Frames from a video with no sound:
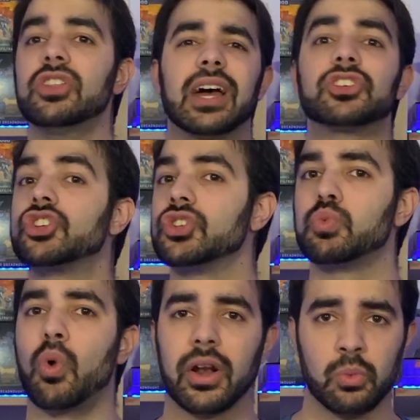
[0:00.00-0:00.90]
That's just
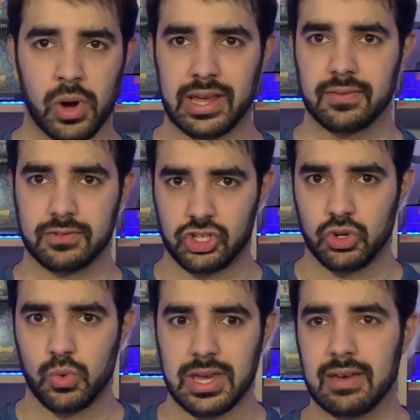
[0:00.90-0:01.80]
one way of
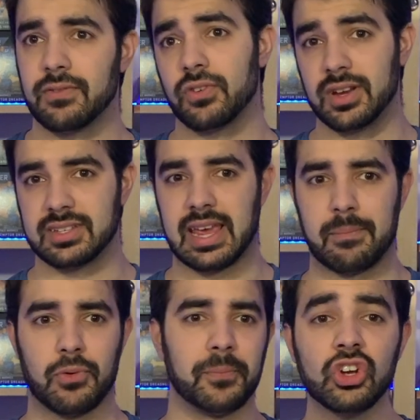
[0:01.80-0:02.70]
doing it, for
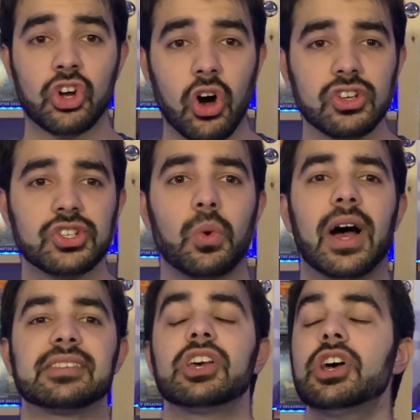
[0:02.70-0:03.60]
example.
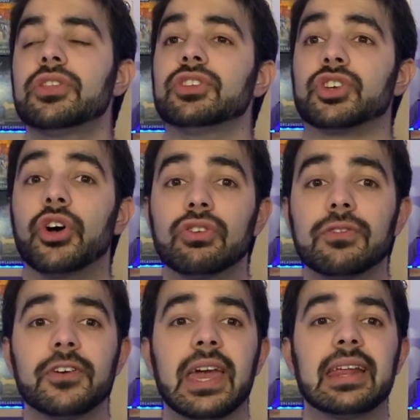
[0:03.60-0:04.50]
Cost-wise, the total
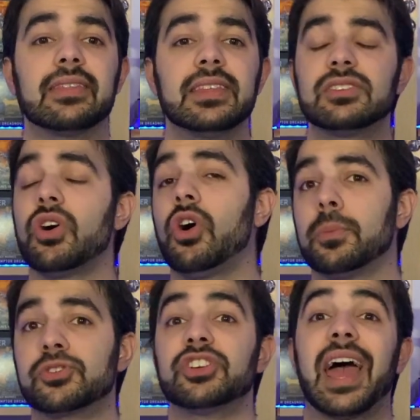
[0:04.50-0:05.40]
for getting this
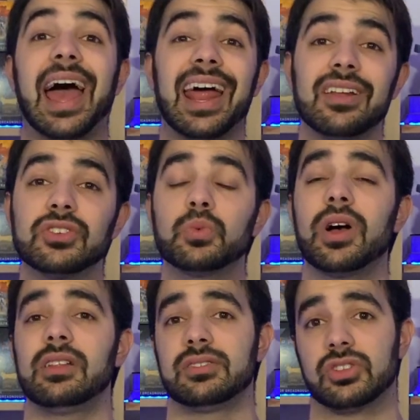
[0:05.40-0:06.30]
option as
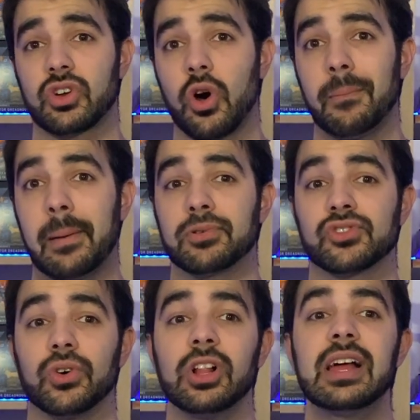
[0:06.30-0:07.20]
well as the Combat
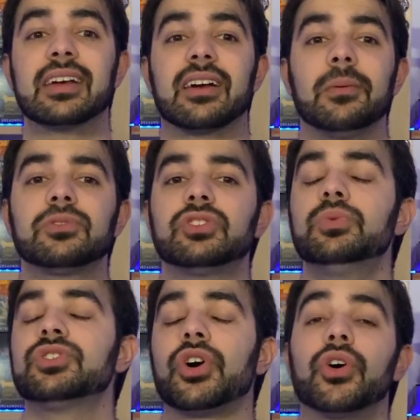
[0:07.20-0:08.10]
Patrol comes to
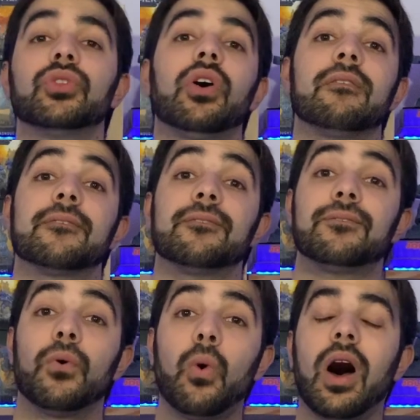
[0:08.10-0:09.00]
a total of
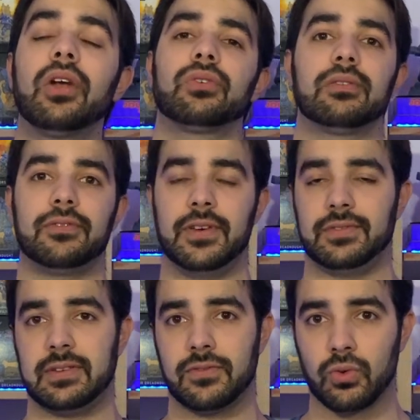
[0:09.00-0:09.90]

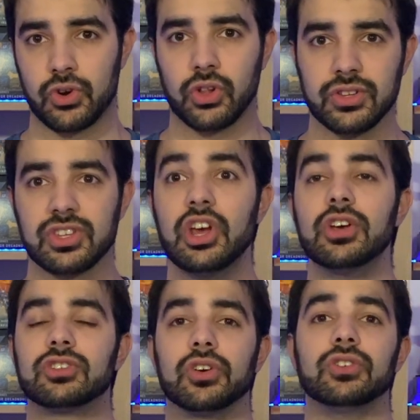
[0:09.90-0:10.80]
$454.
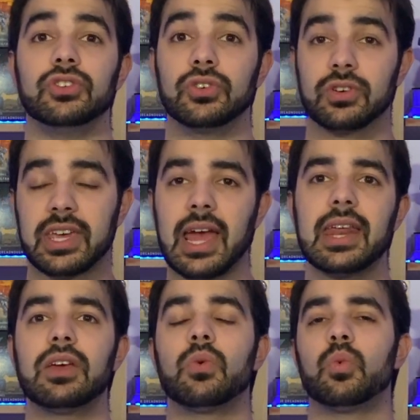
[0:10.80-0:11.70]
So you're
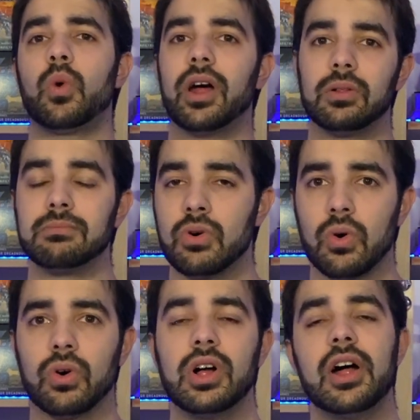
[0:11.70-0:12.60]
getting well
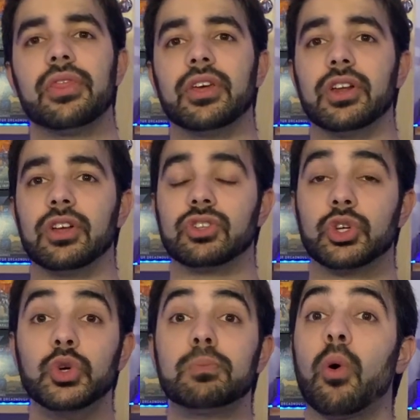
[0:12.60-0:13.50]
more than
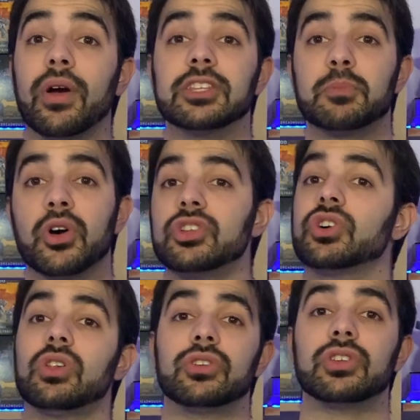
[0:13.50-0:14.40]
2 points per
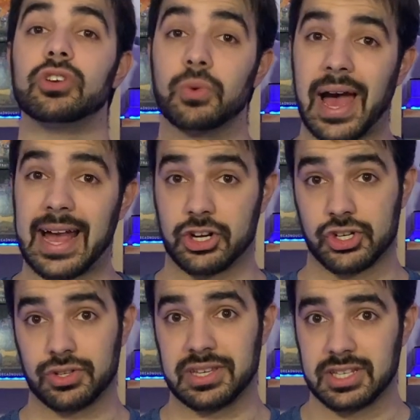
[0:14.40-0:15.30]
dollar that you
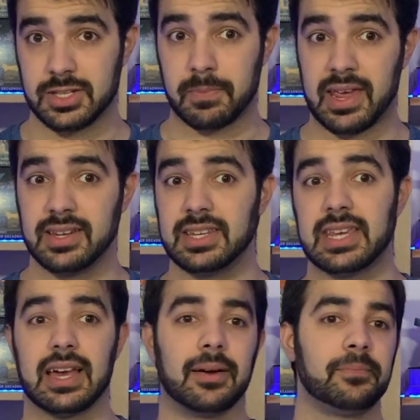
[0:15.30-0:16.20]
actually spend
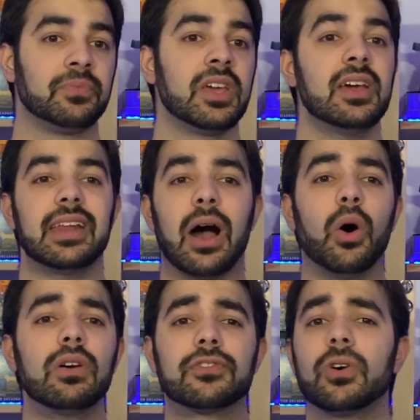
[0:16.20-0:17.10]
here. Now,
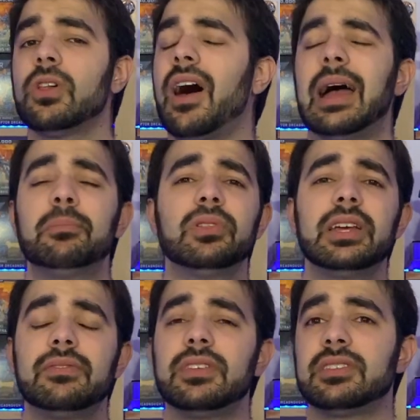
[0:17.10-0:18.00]
overall, I
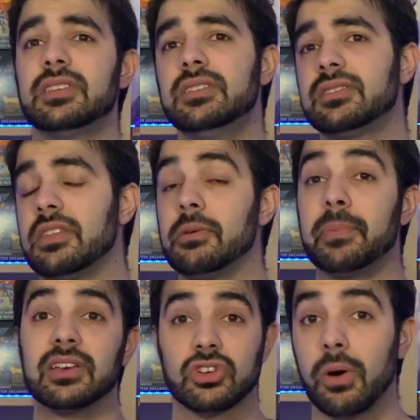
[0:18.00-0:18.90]
believe this is the
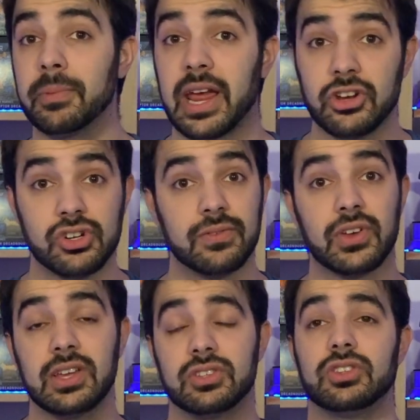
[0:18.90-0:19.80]
best combination of
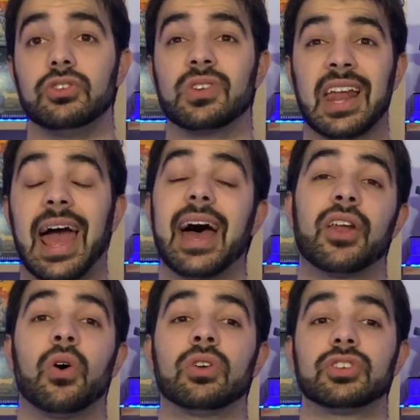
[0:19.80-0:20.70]
kits that you can add
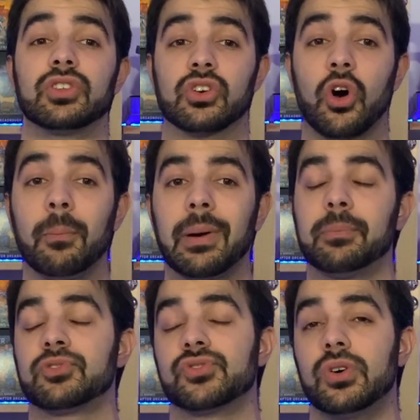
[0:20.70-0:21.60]
onto the Combat
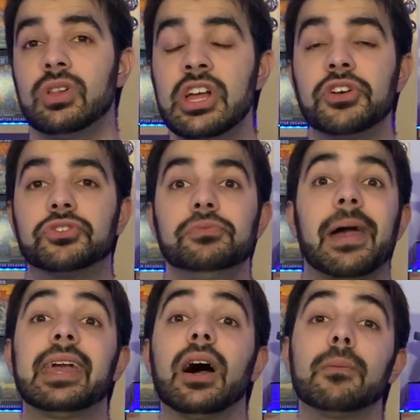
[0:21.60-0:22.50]
Patrol to
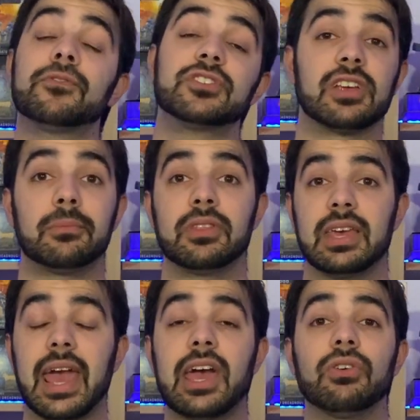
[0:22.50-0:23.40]
make up for some of
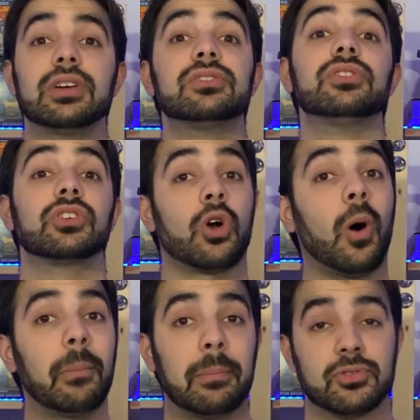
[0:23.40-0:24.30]
the areas that the
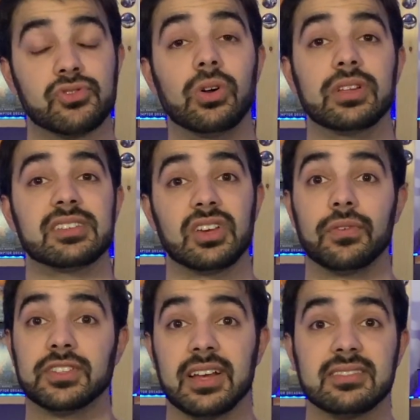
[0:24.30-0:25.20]
Combat Patrol
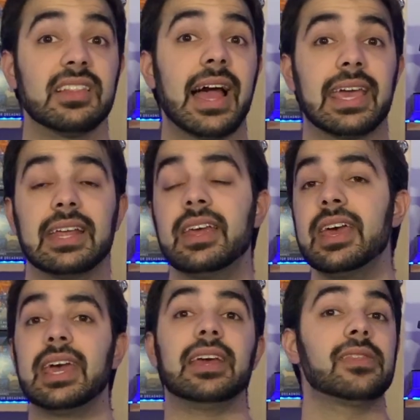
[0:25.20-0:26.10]
itself does lack in
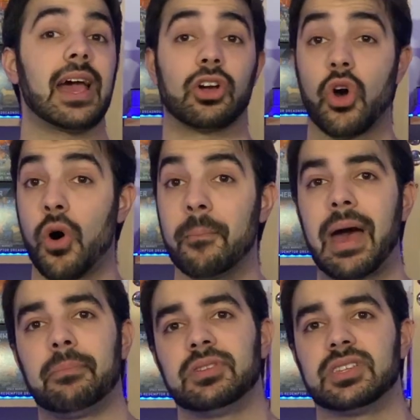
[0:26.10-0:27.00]
that
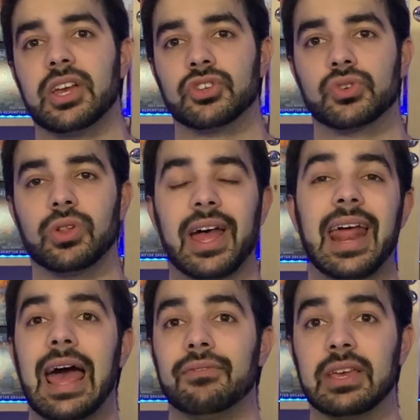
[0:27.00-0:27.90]
combat potential, and
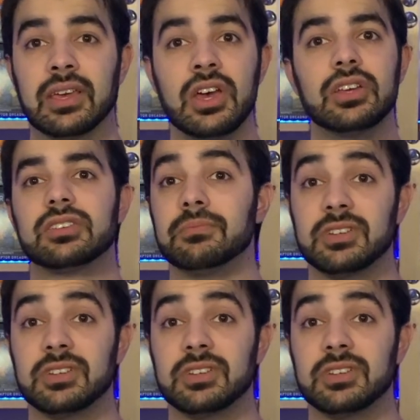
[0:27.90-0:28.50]
having some